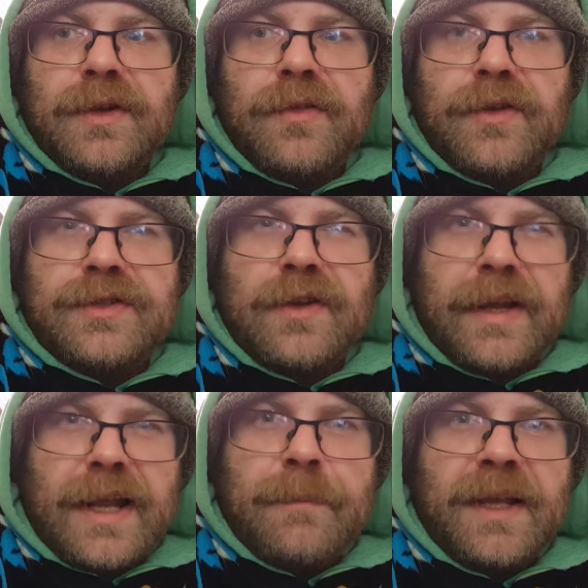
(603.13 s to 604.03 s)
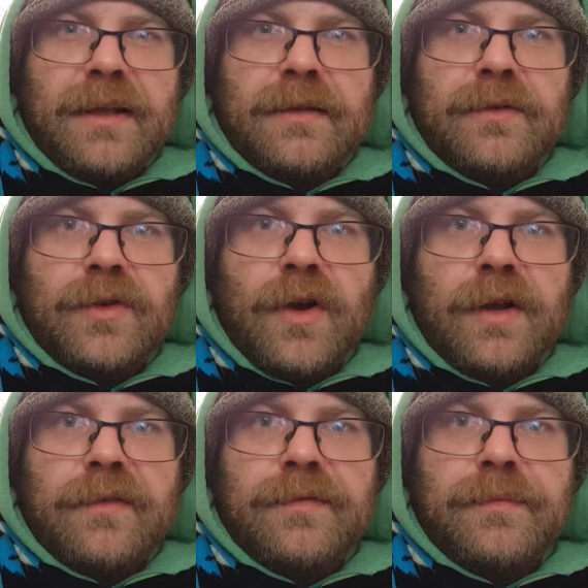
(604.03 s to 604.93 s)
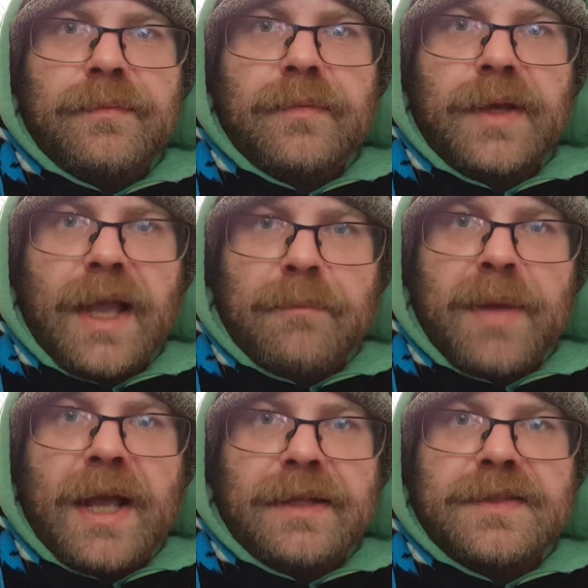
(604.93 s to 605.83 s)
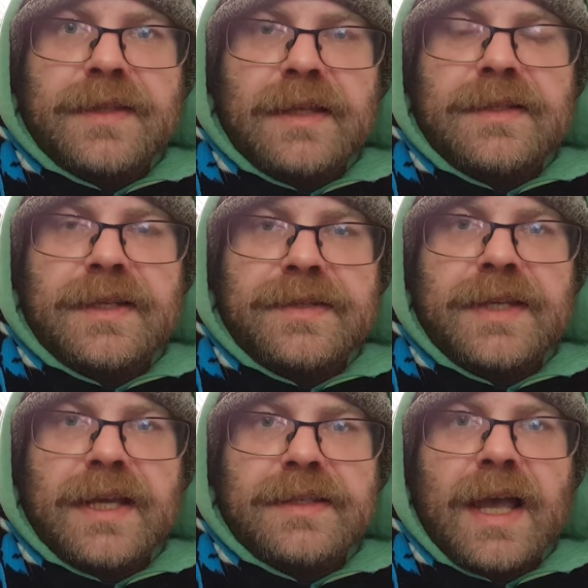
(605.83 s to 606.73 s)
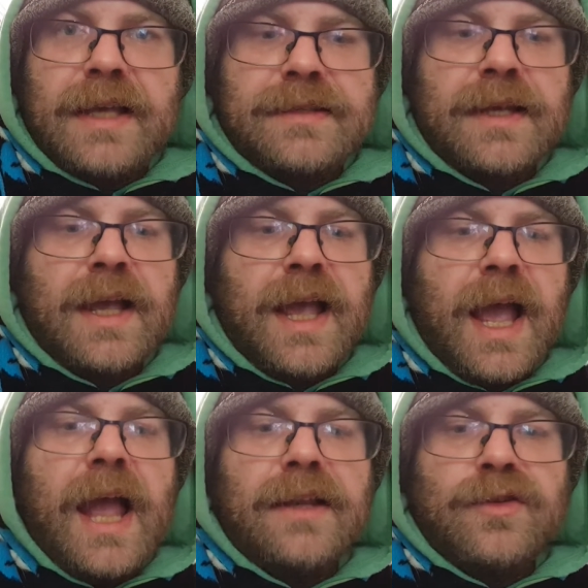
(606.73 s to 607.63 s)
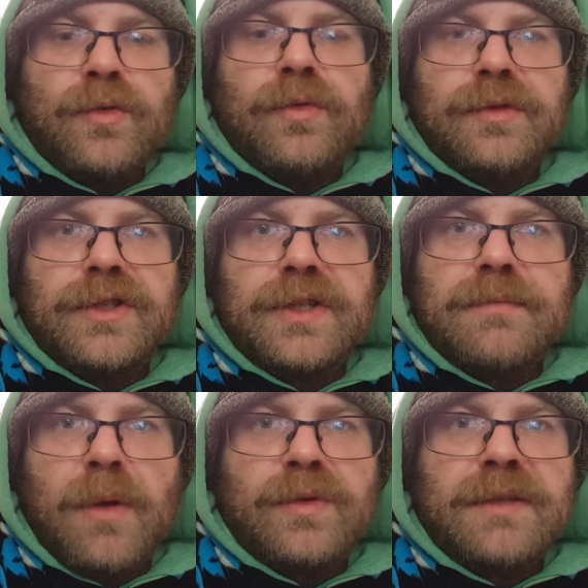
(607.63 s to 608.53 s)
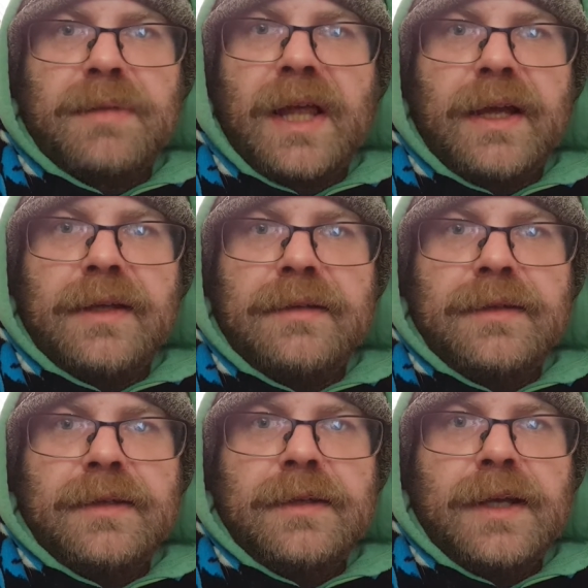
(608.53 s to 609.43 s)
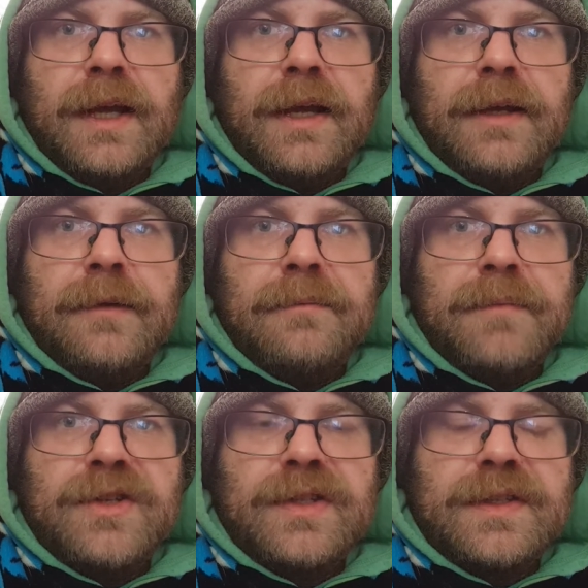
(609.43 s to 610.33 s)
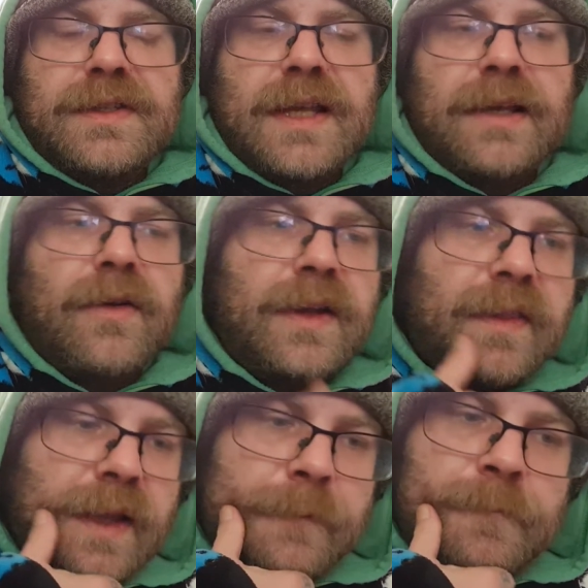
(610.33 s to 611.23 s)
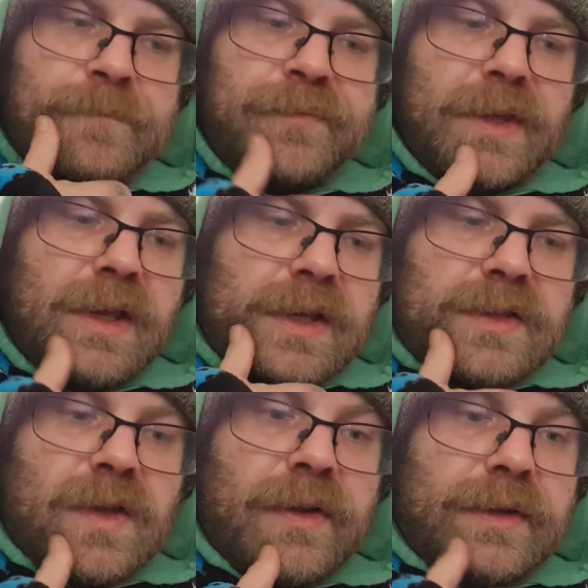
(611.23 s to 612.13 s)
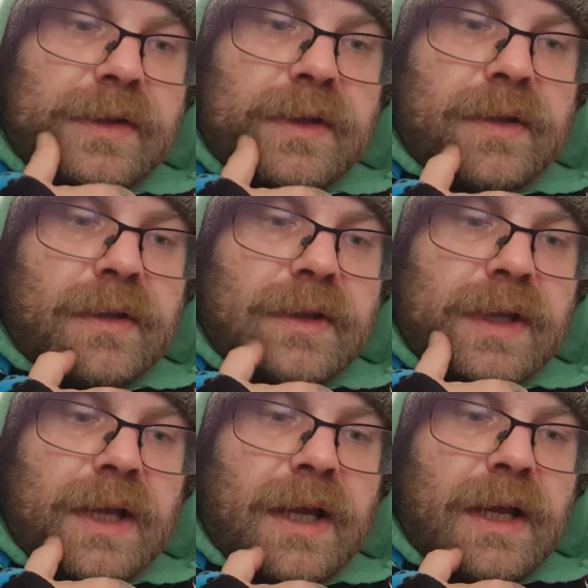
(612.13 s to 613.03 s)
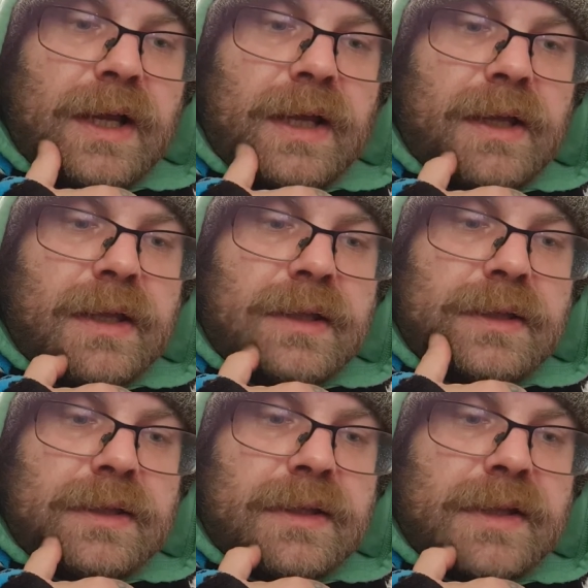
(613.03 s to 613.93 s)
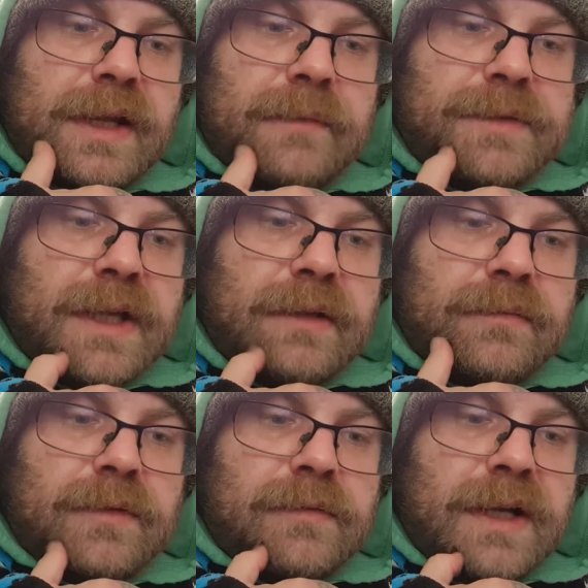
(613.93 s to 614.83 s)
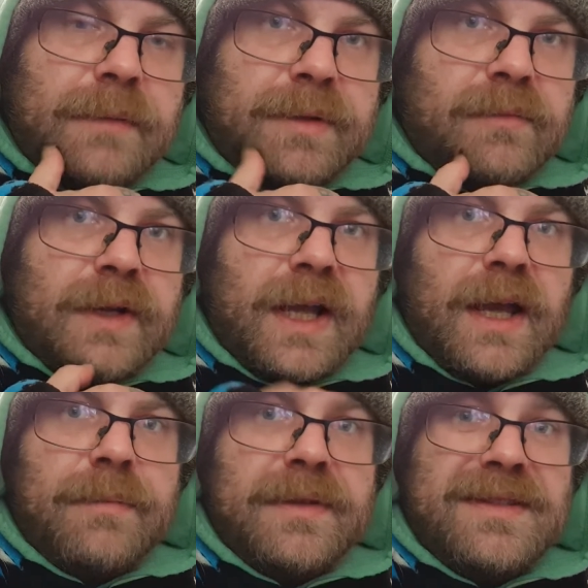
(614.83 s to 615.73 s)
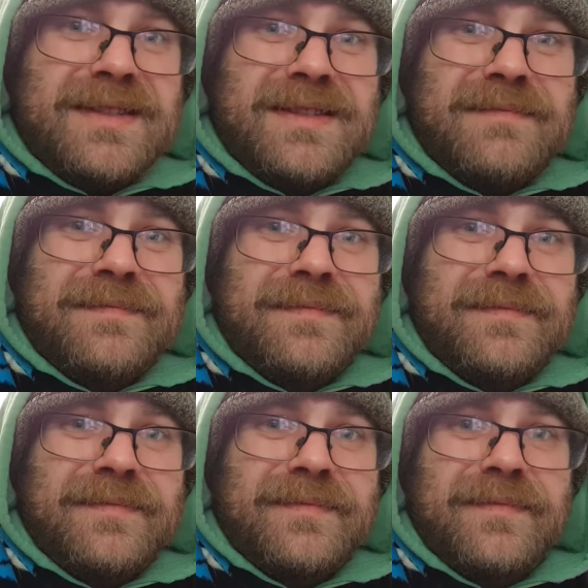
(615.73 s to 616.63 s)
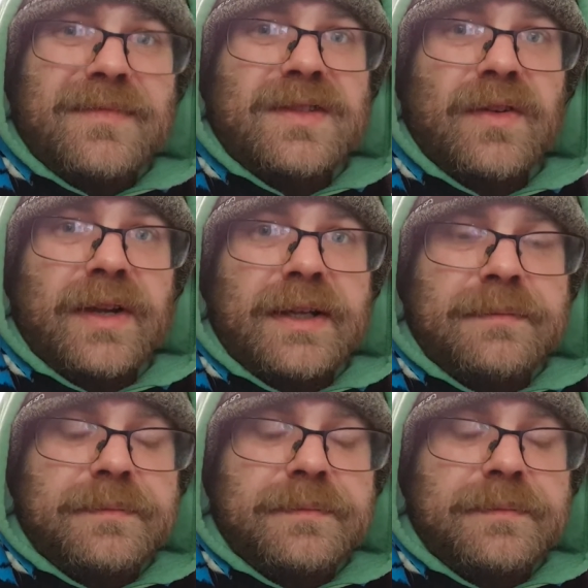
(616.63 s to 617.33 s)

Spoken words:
those dynamic kind of campaigns that DCS has, and or just multiplayer missions, that kind of thing. So uh, that update will happen when it happens. Sorry.